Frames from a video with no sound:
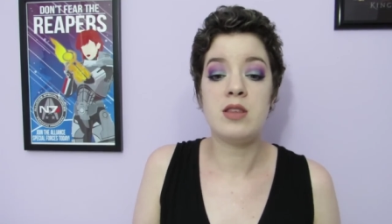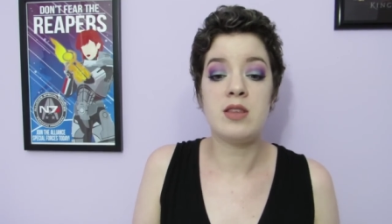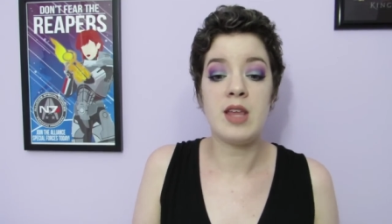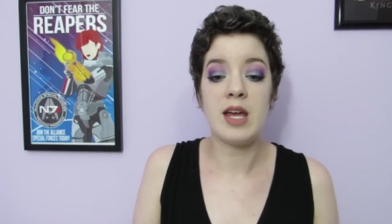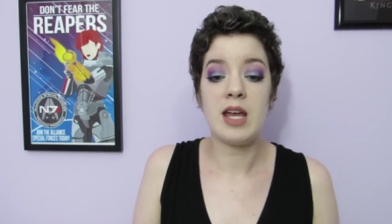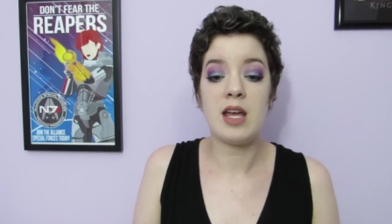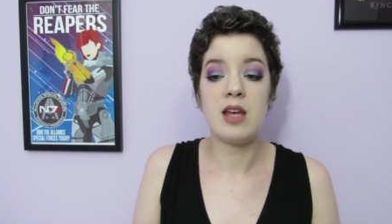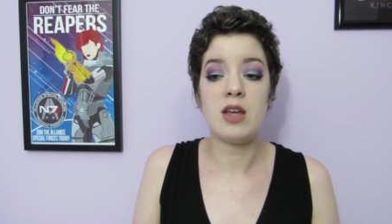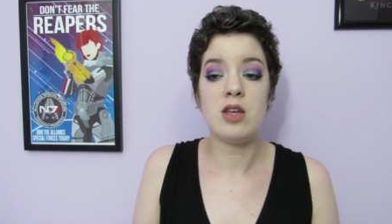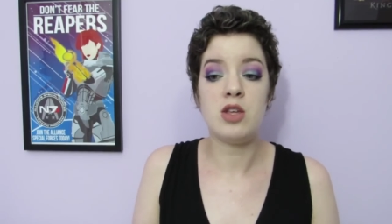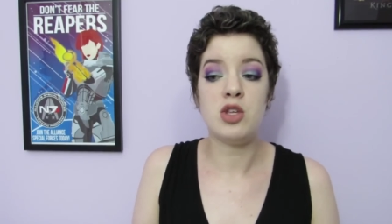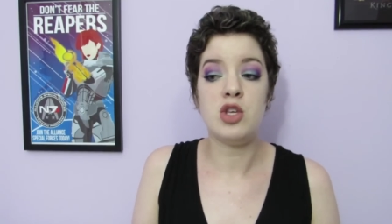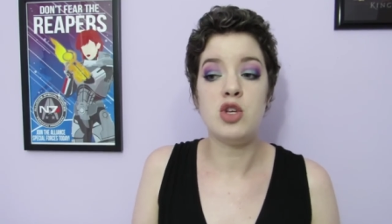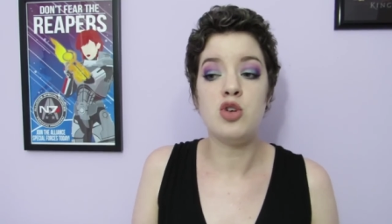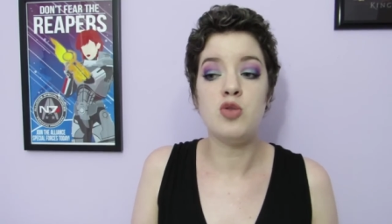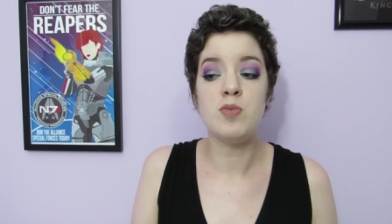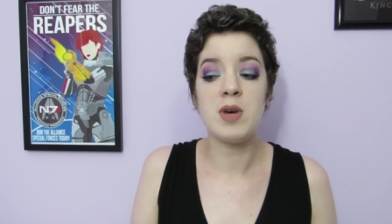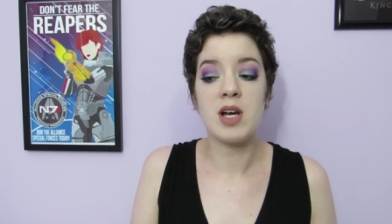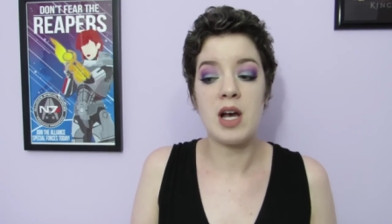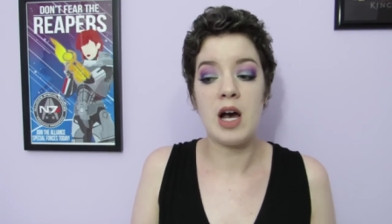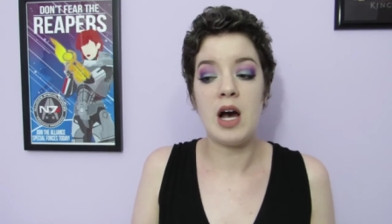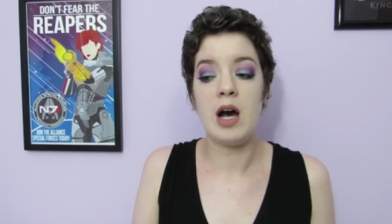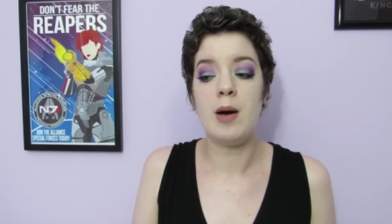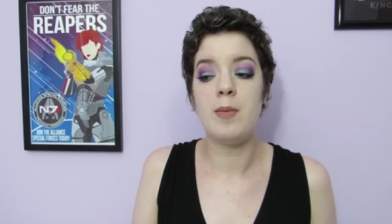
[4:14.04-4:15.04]
like, you
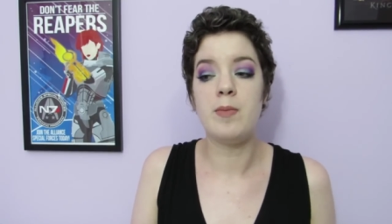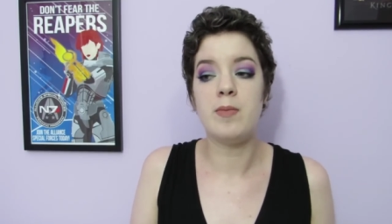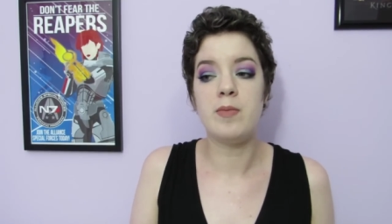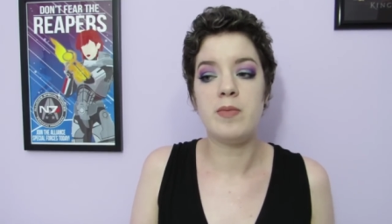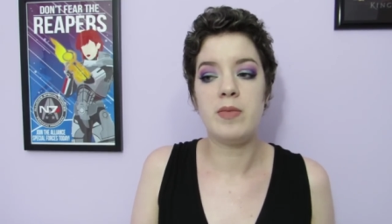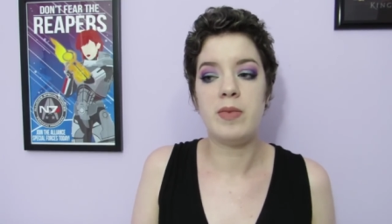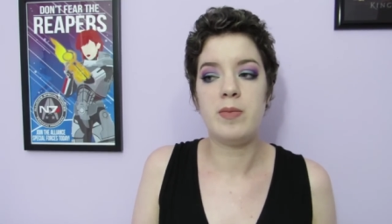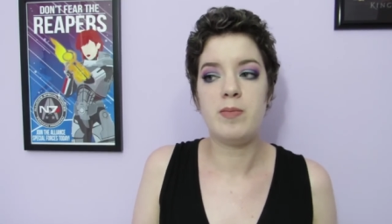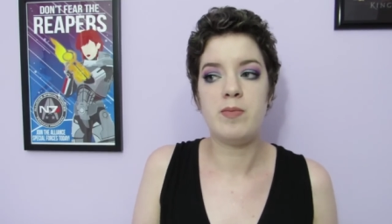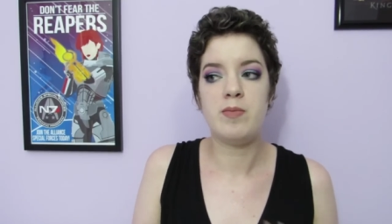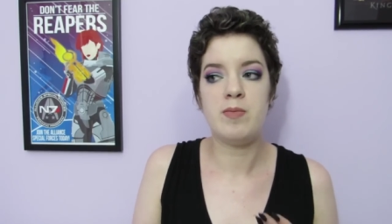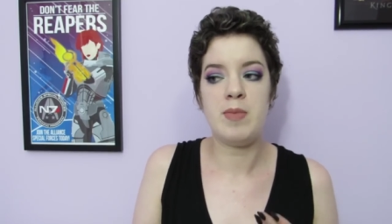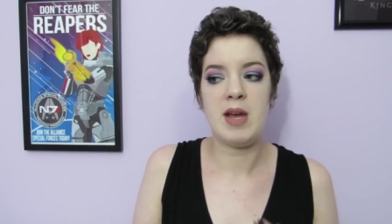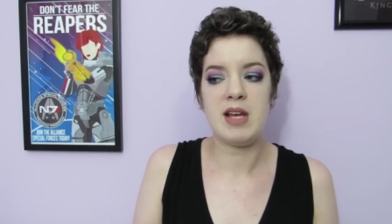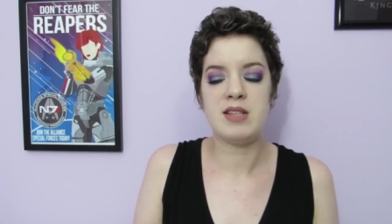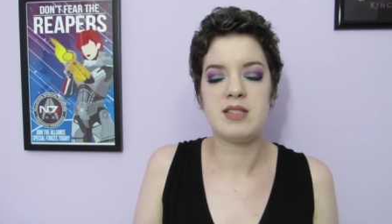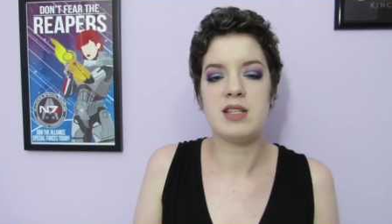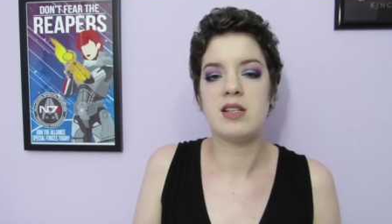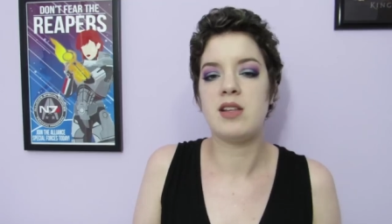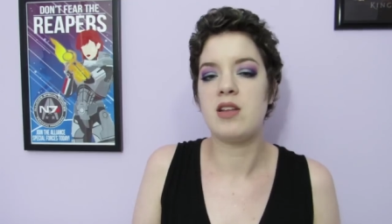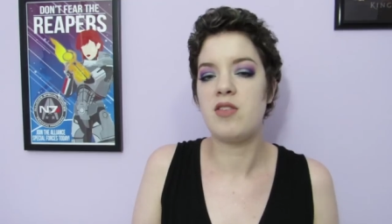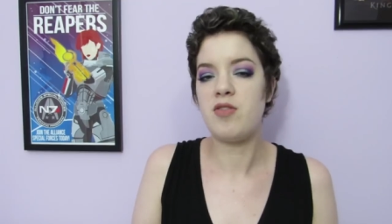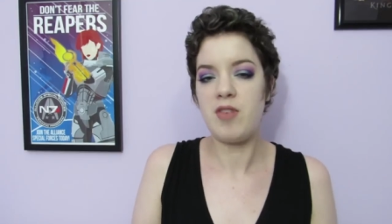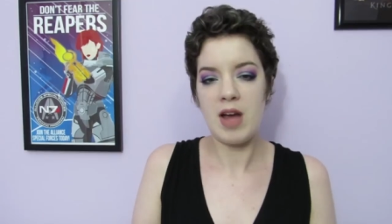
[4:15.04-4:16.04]
become
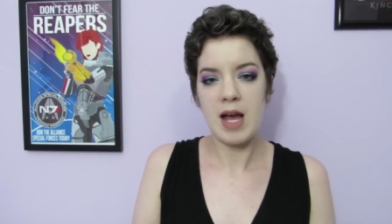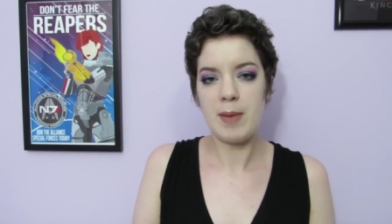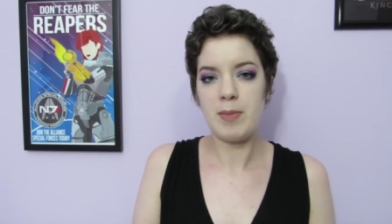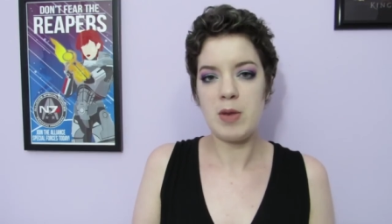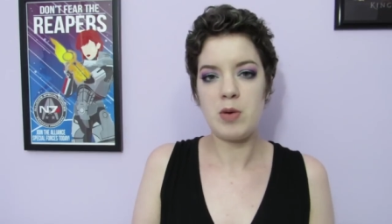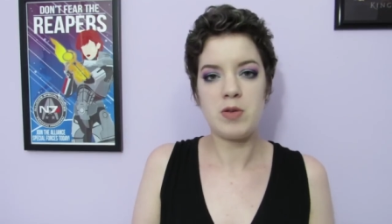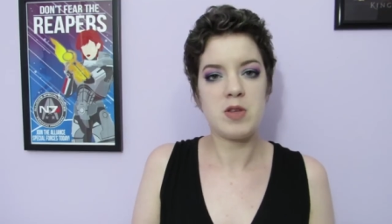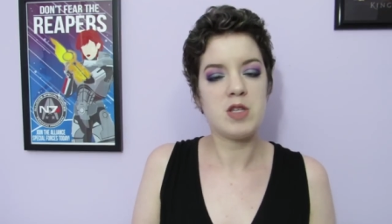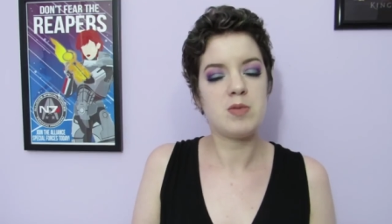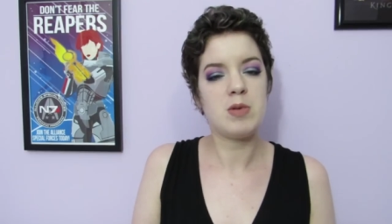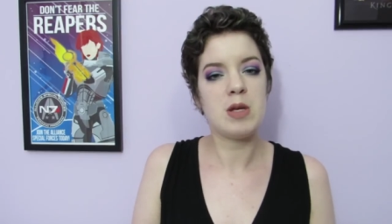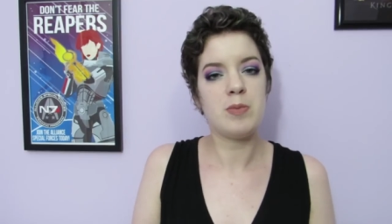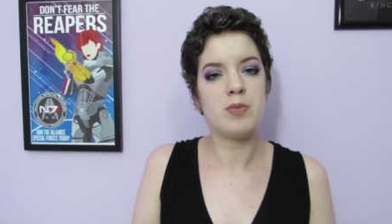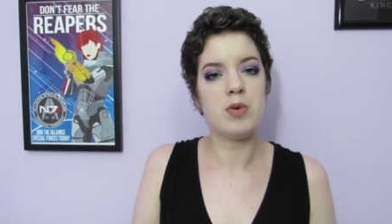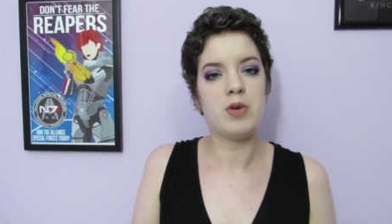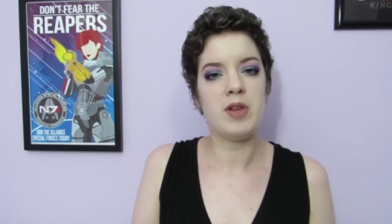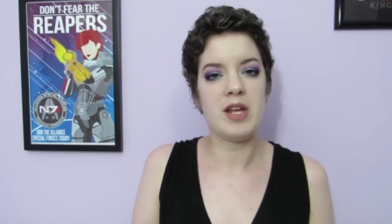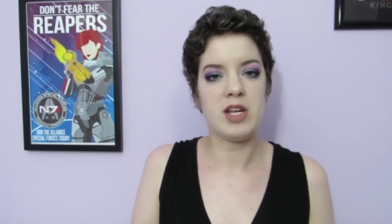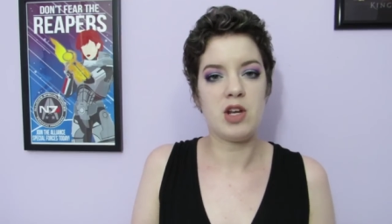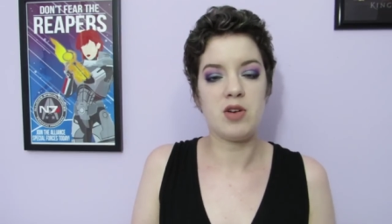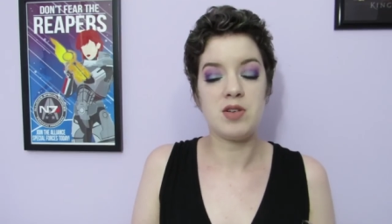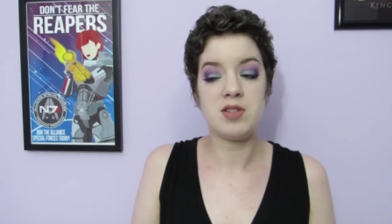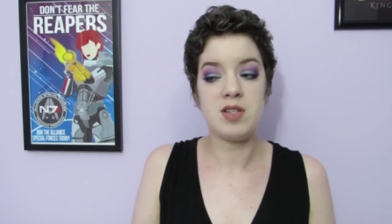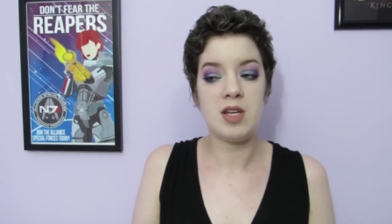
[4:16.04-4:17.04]
basically family with these people,
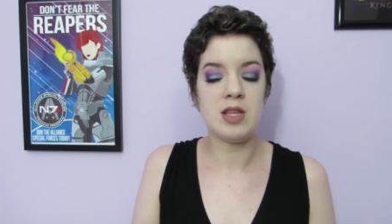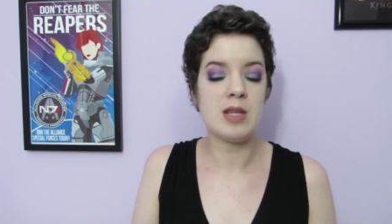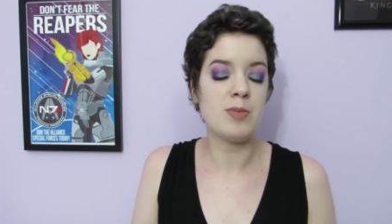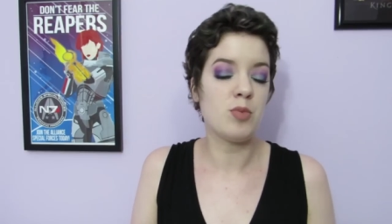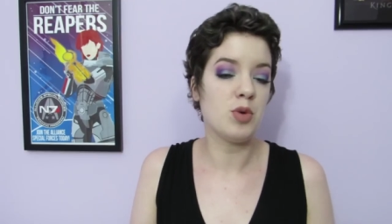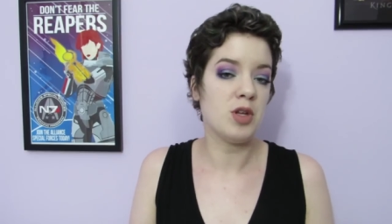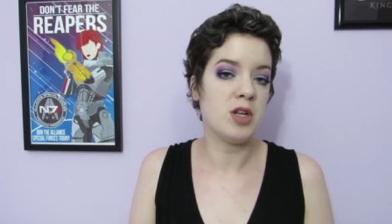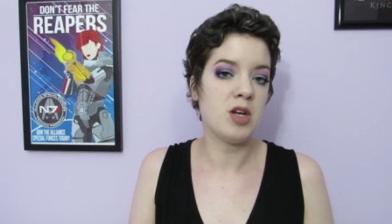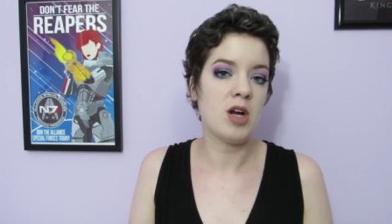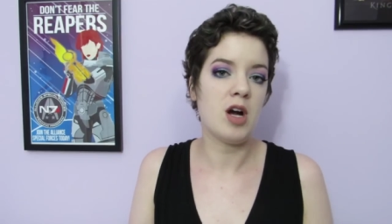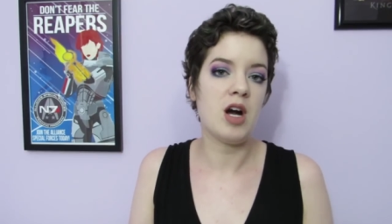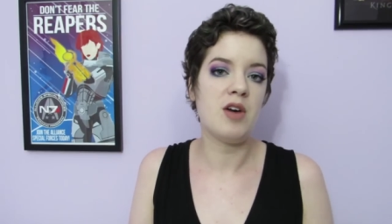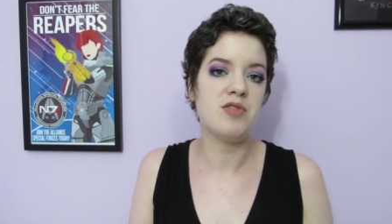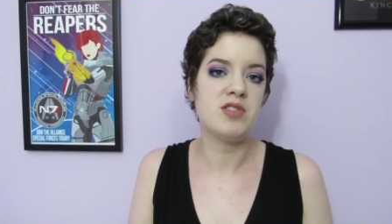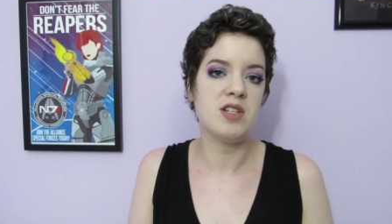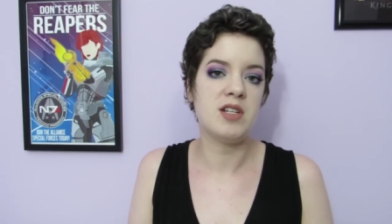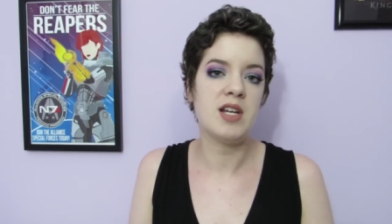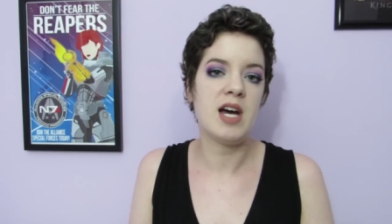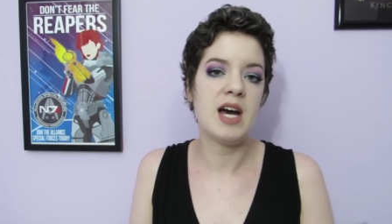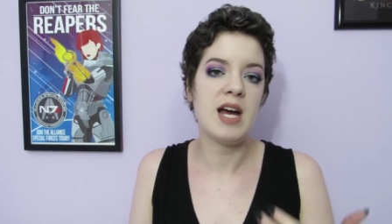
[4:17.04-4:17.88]
like, you're seeing them really often.